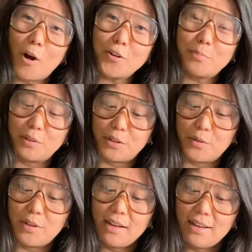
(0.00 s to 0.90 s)
water
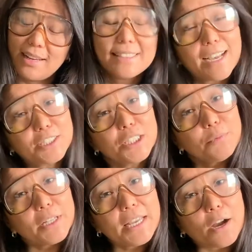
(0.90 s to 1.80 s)
balloon is actually
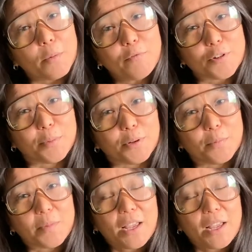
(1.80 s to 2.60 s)
really comfortable.